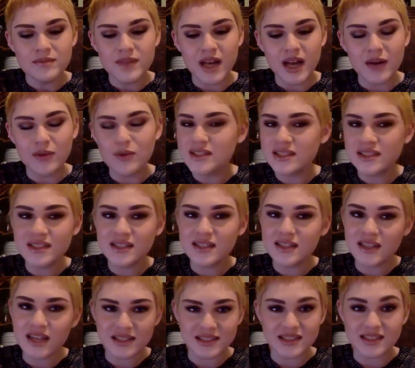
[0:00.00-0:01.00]
I wasn't
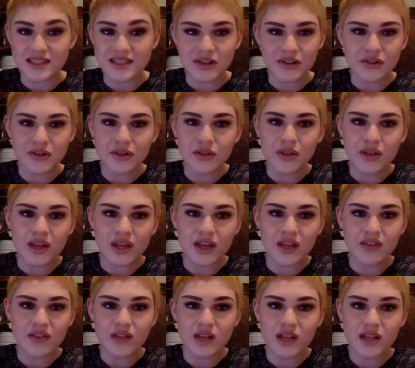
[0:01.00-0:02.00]
necessarily
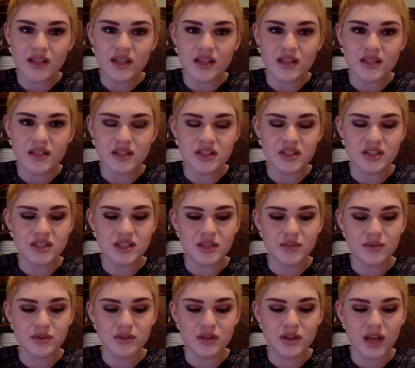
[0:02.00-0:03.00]
thinking that the collections I
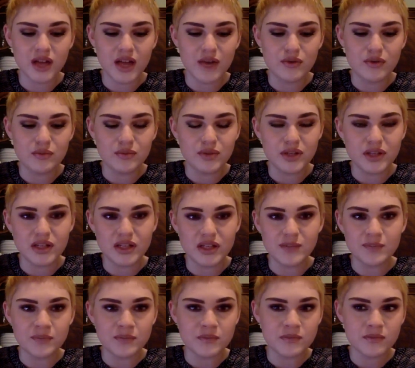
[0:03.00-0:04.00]
would look at would
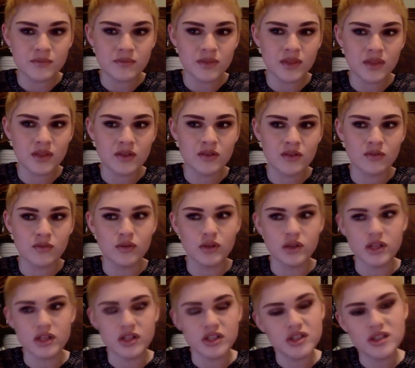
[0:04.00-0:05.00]
be
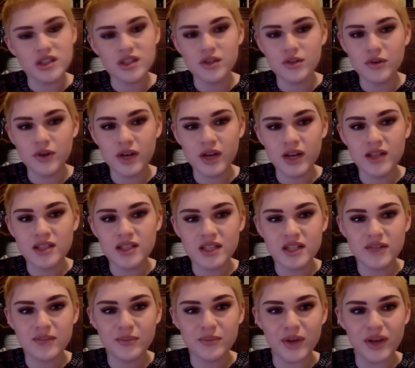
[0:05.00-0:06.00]
religiously
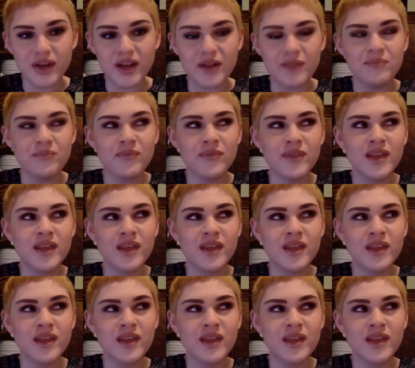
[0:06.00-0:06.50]
oriented, but